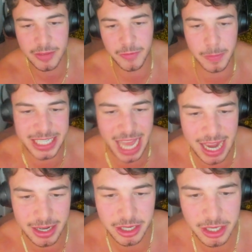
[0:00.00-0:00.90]
Flip a
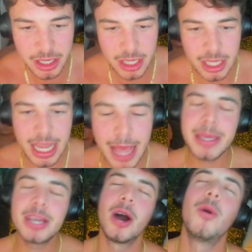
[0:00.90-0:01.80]
10. Let
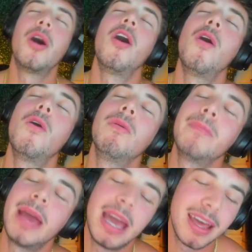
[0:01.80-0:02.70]
me go home,
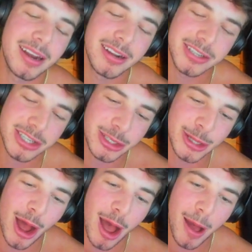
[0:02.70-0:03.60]
man.
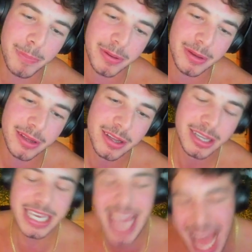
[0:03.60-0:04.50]
Stop.
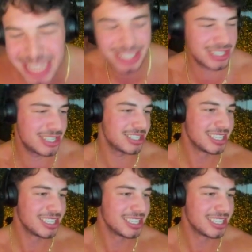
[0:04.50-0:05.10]
Yes.